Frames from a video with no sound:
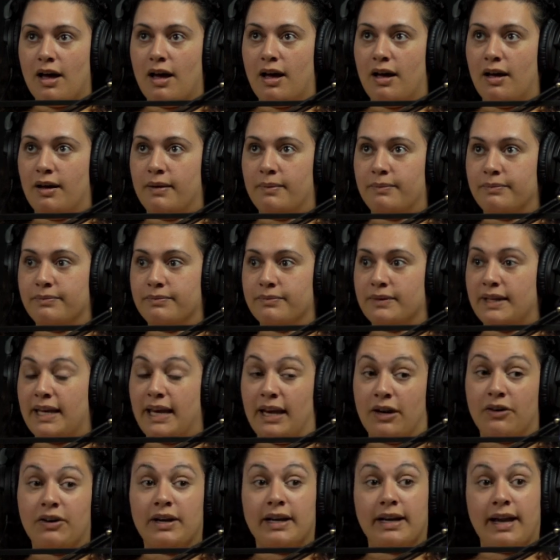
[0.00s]
um,
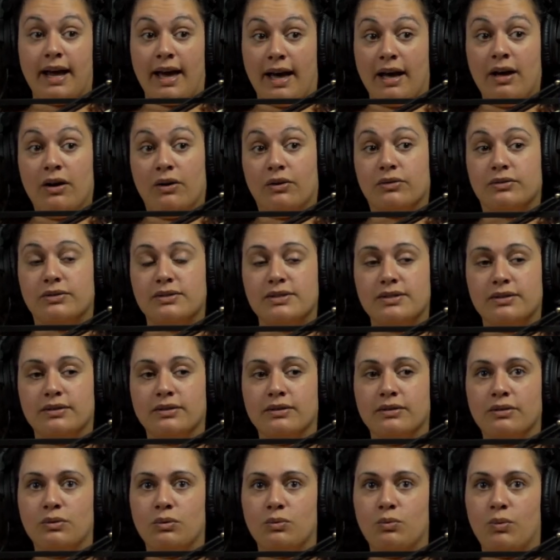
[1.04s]
carried out,
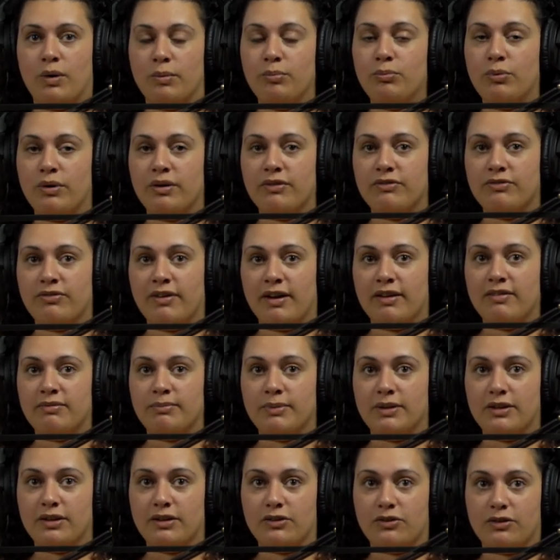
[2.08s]
1.5
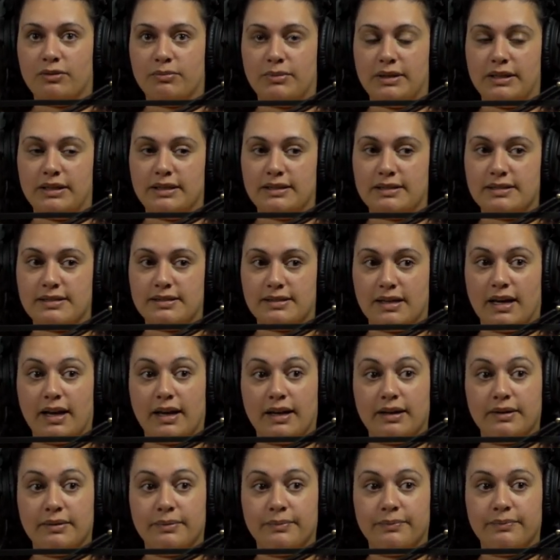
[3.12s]
million Armenians
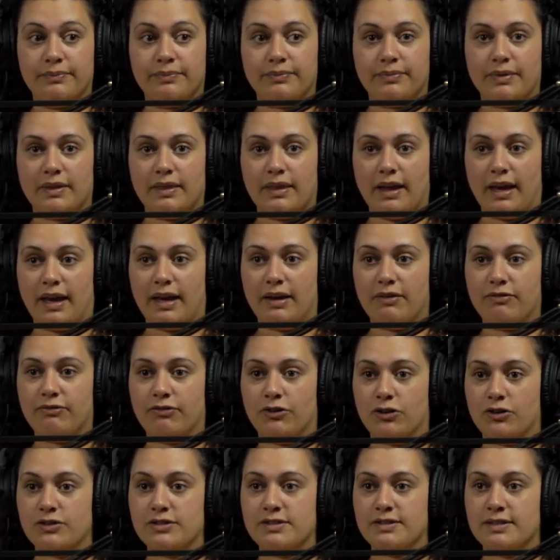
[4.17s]
died. They
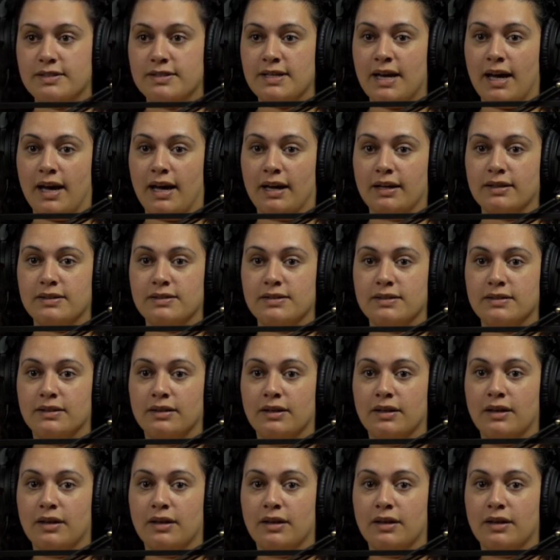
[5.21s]
first attacked